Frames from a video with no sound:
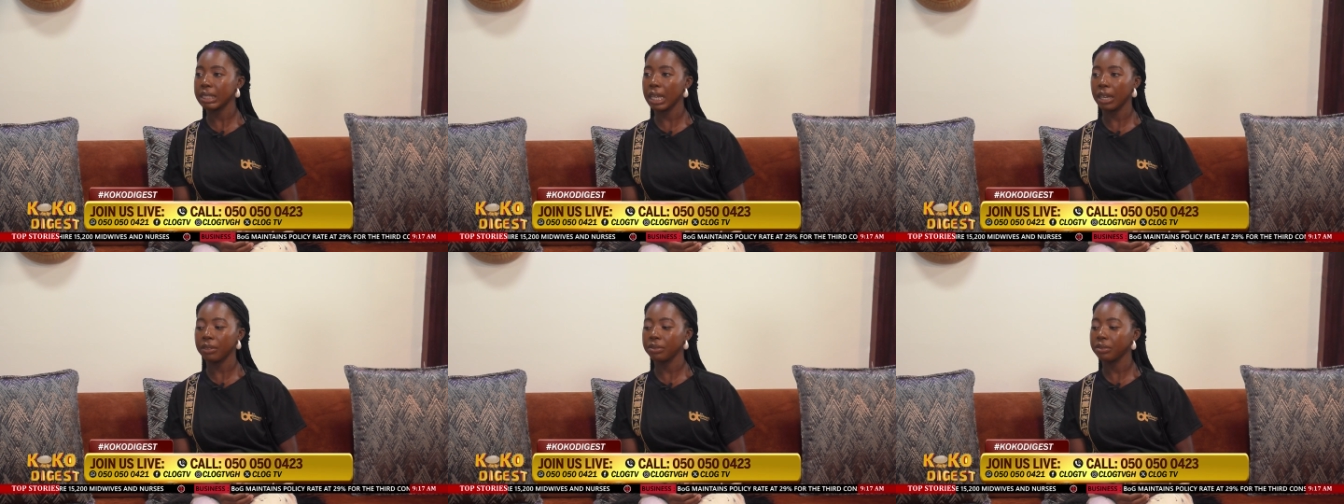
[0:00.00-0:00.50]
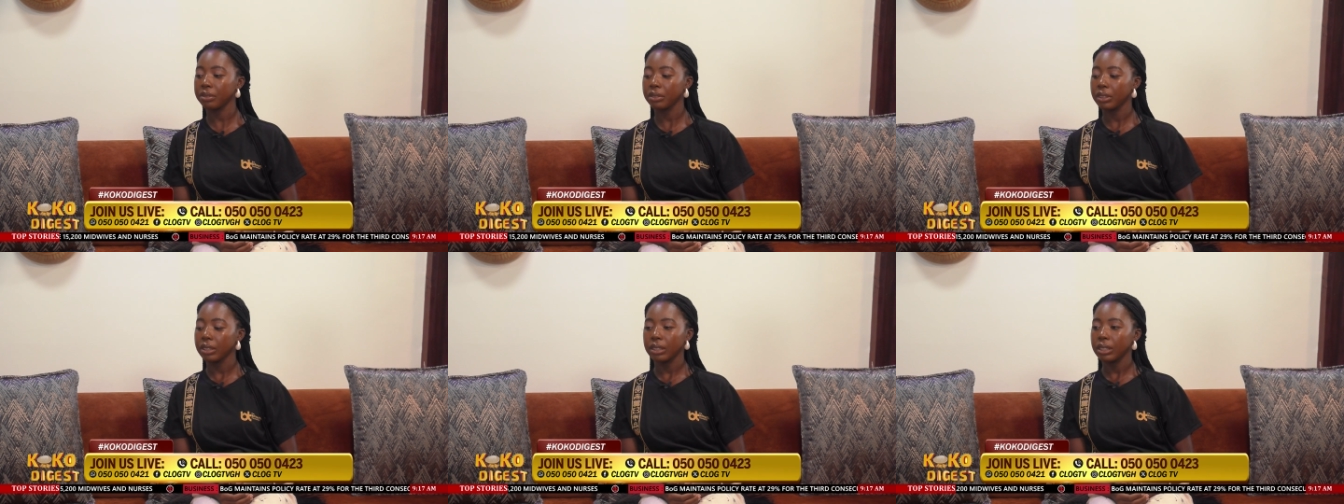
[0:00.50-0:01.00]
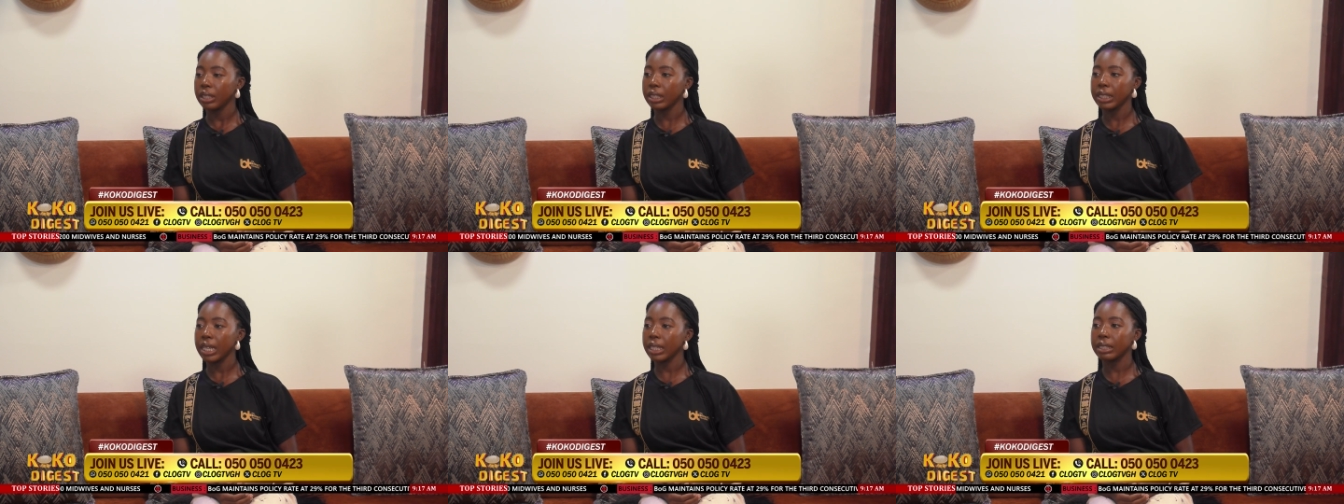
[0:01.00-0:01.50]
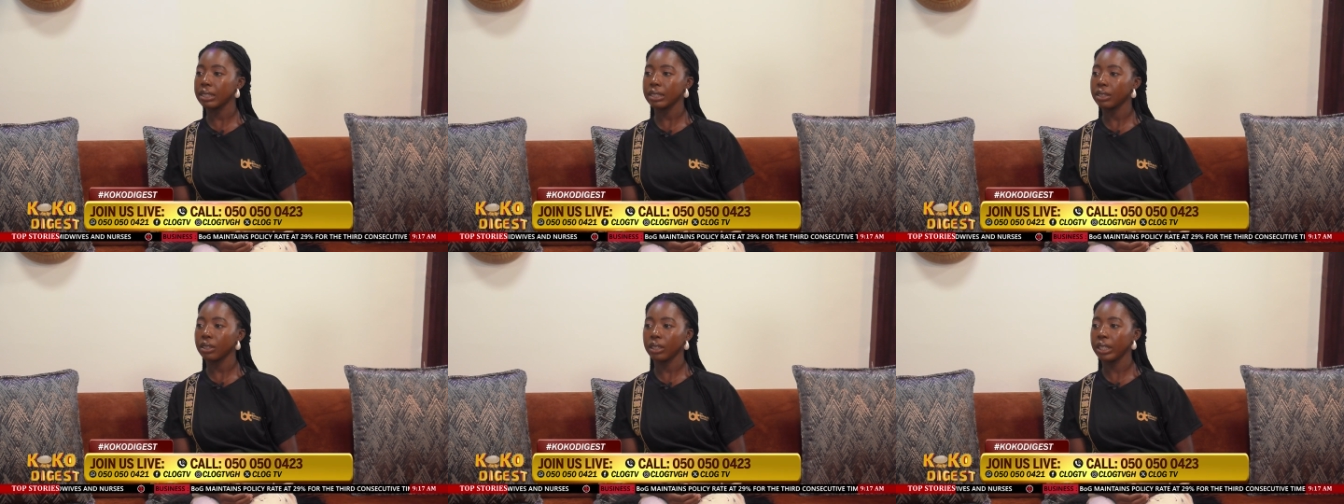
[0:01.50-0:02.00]
and stuff, it
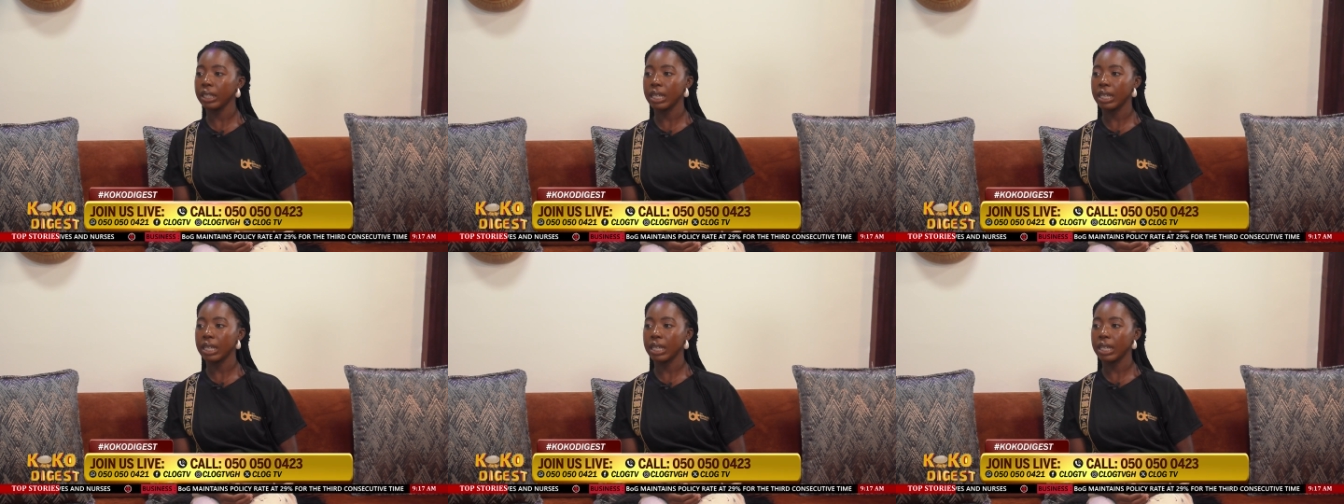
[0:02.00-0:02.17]
takes